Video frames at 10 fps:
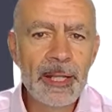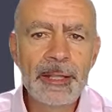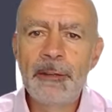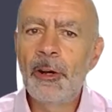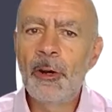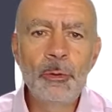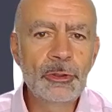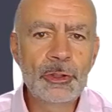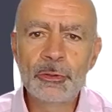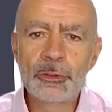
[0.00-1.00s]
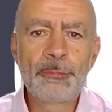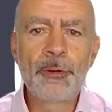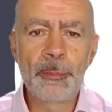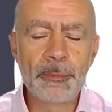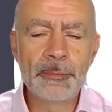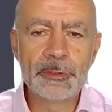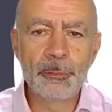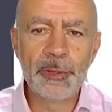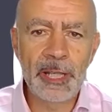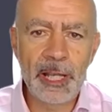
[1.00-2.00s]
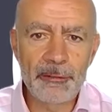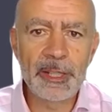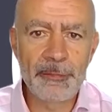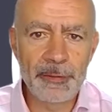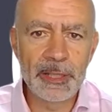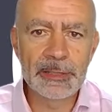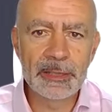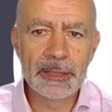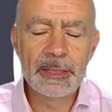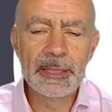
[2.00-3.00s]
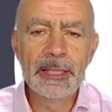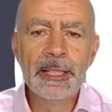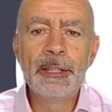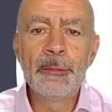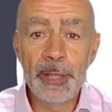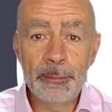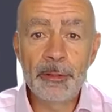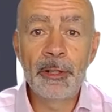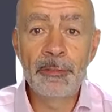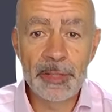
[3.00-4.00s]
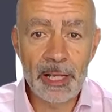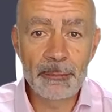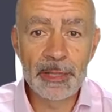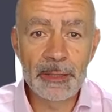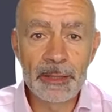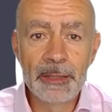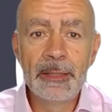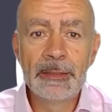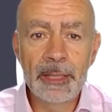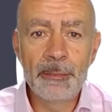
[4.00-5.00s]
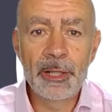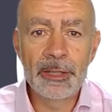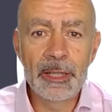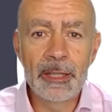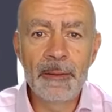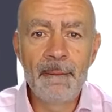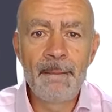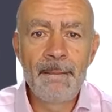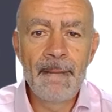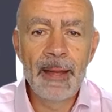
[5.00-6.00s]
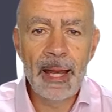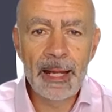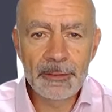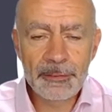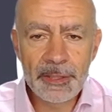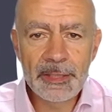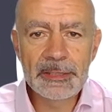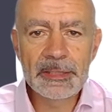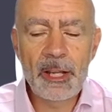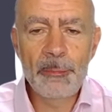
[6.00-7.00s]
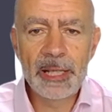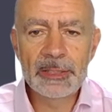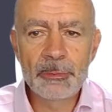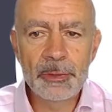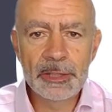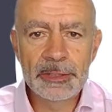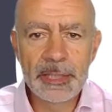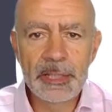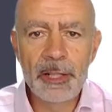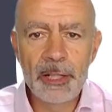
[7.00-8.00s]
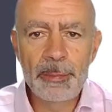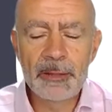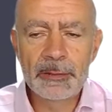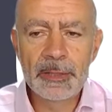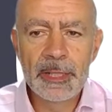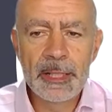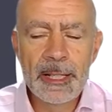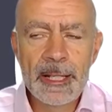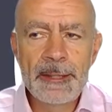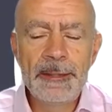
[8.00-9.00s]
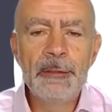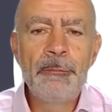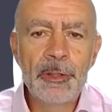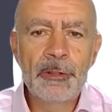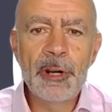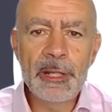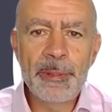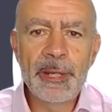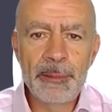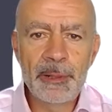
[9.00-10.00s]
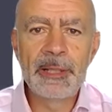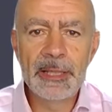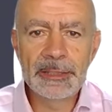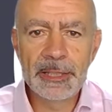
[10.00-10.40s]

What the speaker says: There are all sorts of problems that we're currently facing that people are overcoming day by day. And I think this, going back to what I said earlier about the great people in this